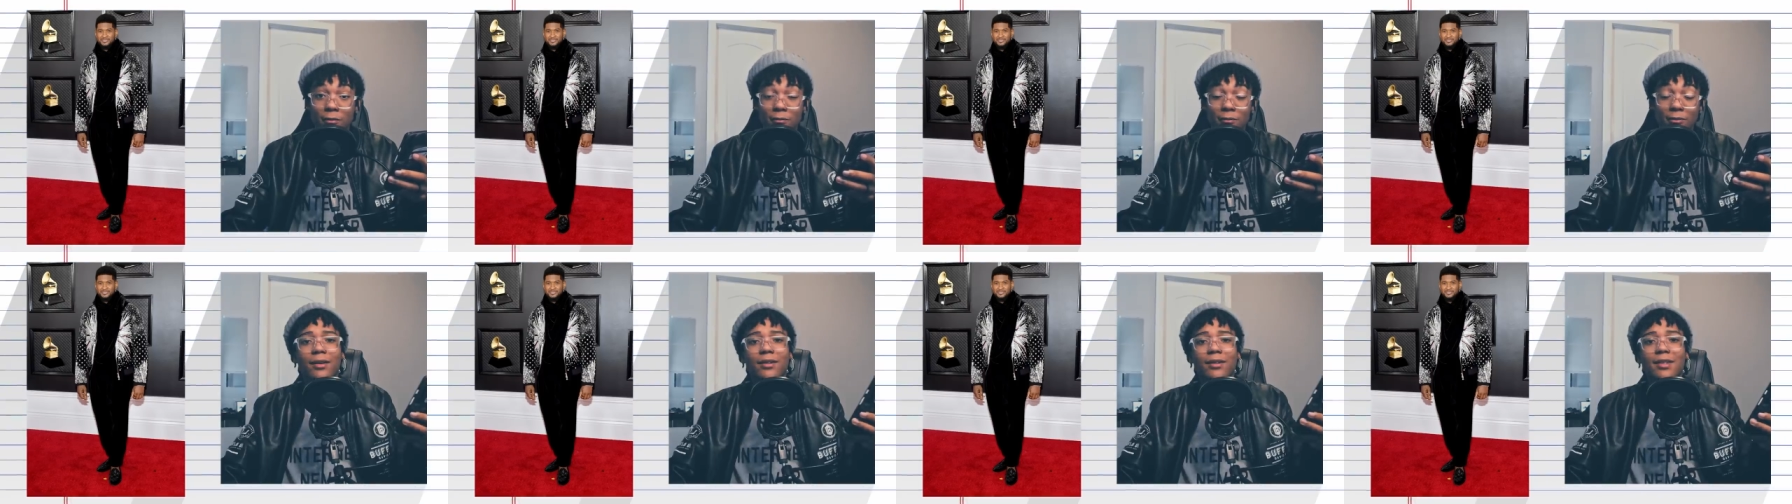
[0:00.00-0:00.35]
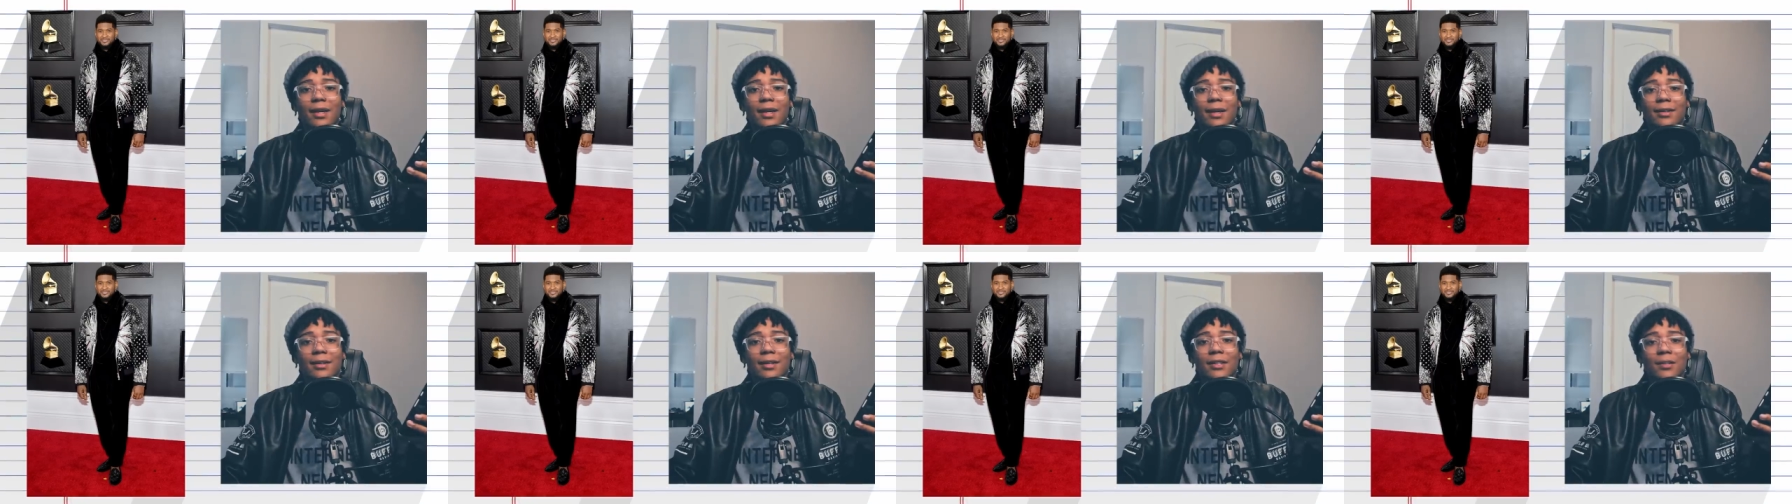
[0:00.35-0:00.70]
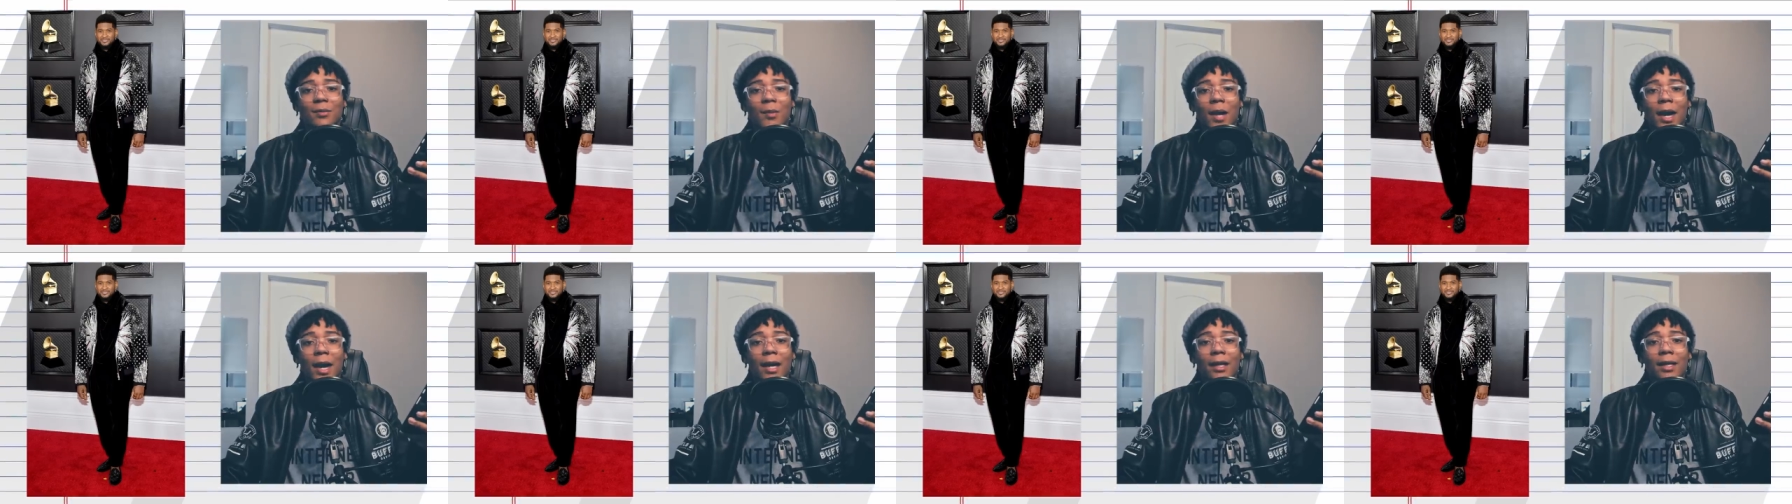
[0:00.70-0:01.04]
It looks like this
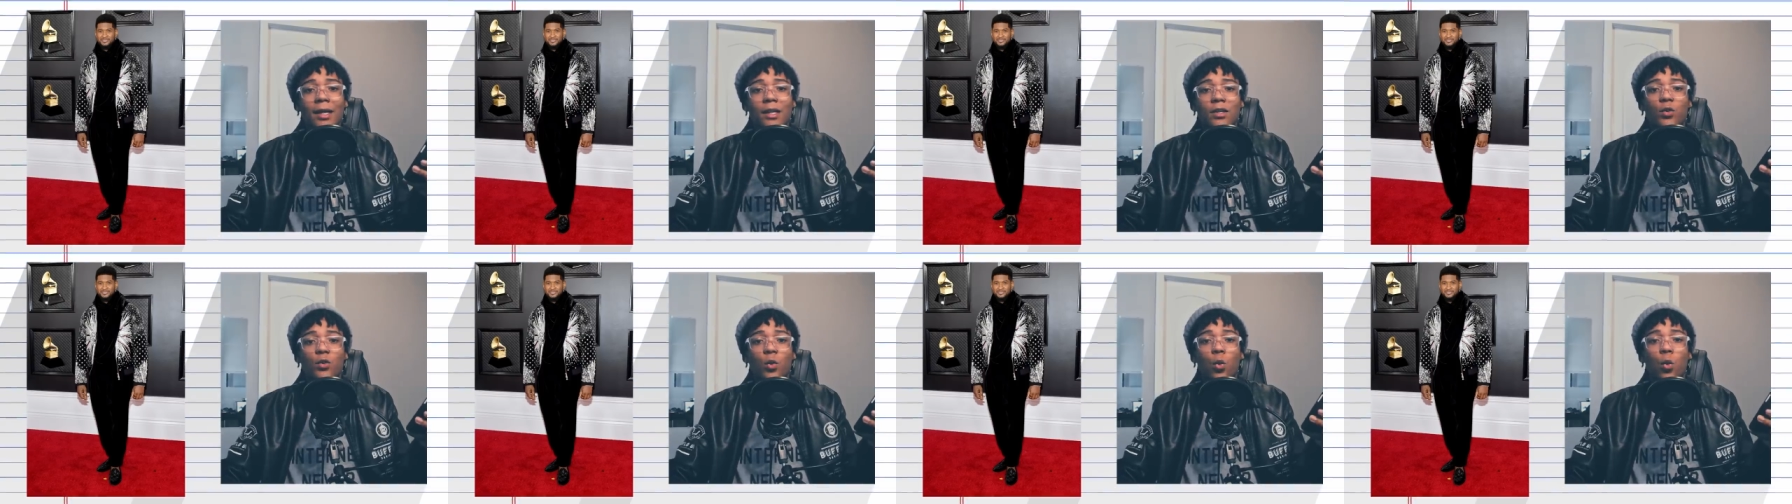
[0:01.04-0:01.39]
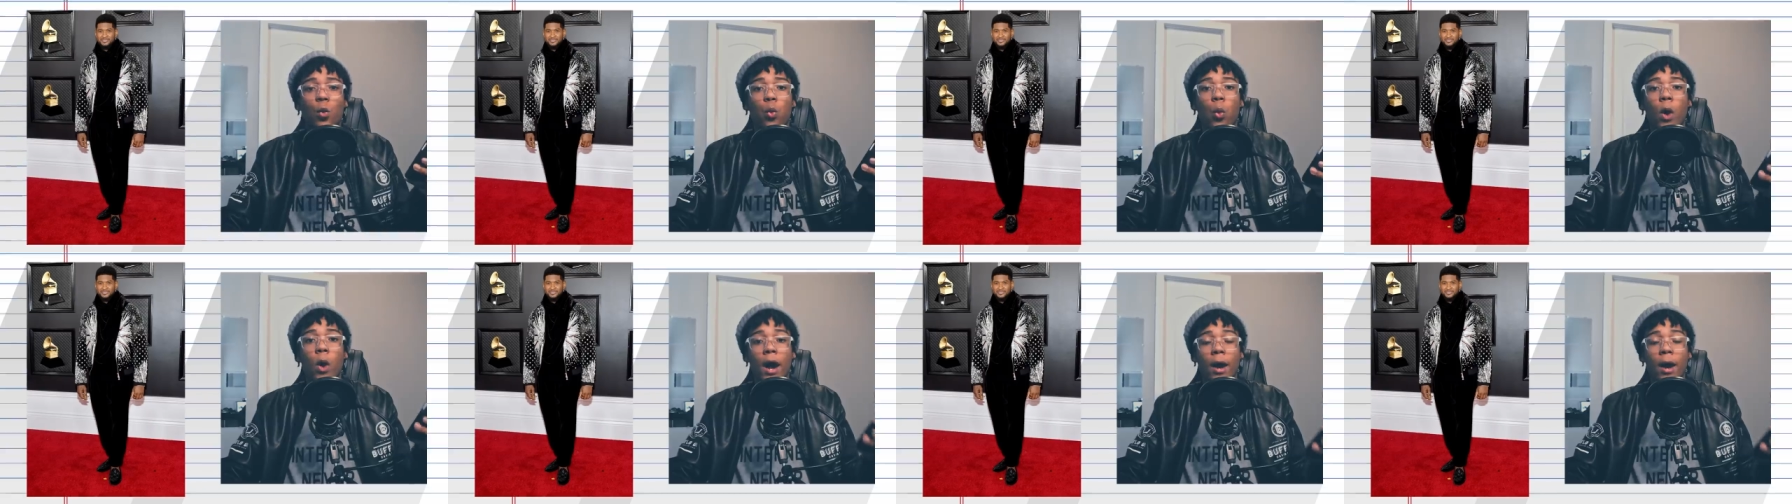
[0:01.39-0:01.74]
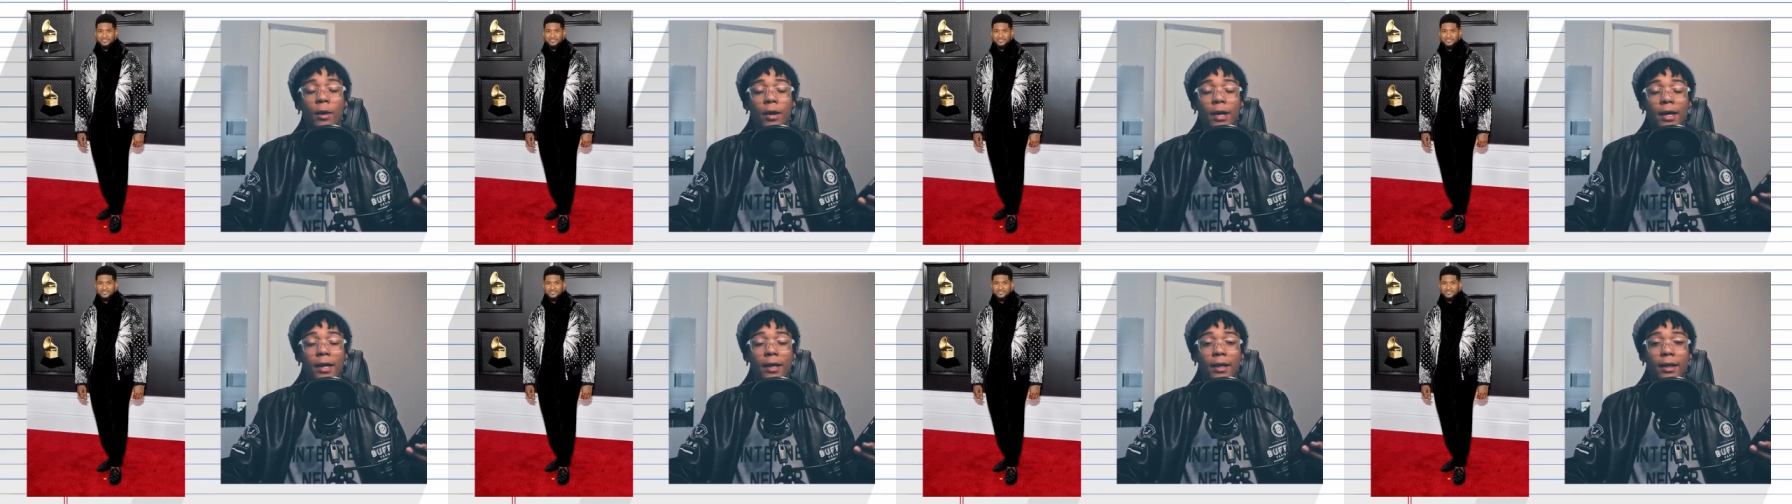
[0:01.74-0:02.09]
man is
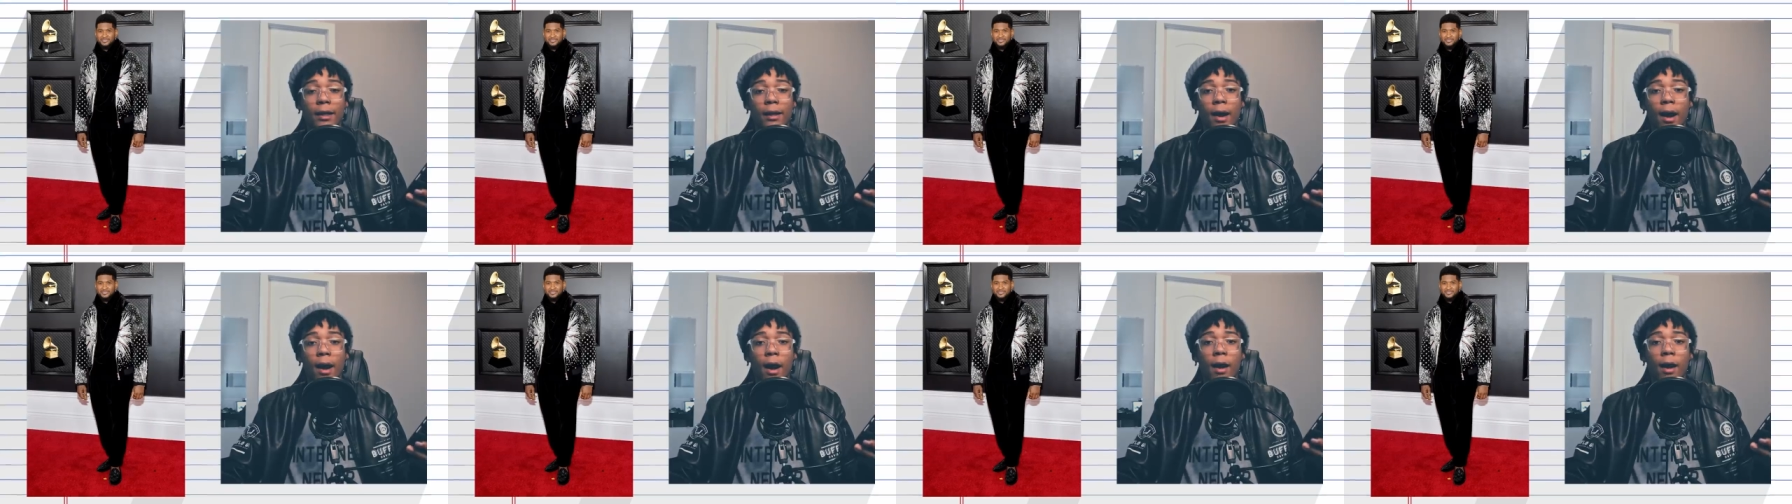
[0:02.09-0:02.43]
wearing